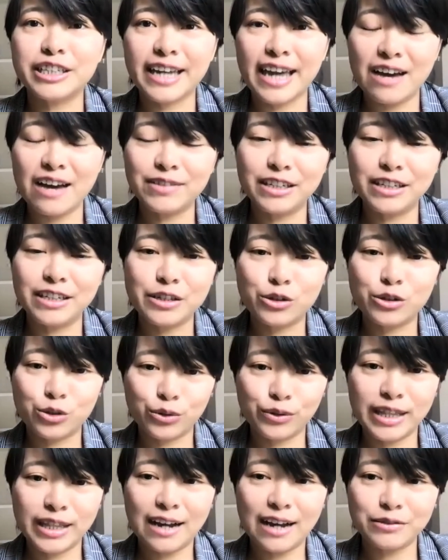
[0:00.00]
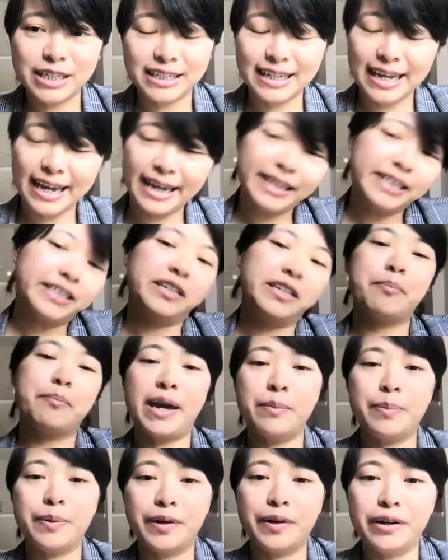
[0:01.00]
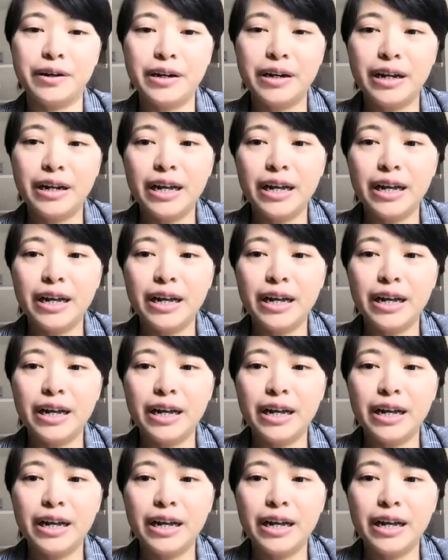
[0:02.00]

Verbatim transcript: Cavanagh's 2018 paper,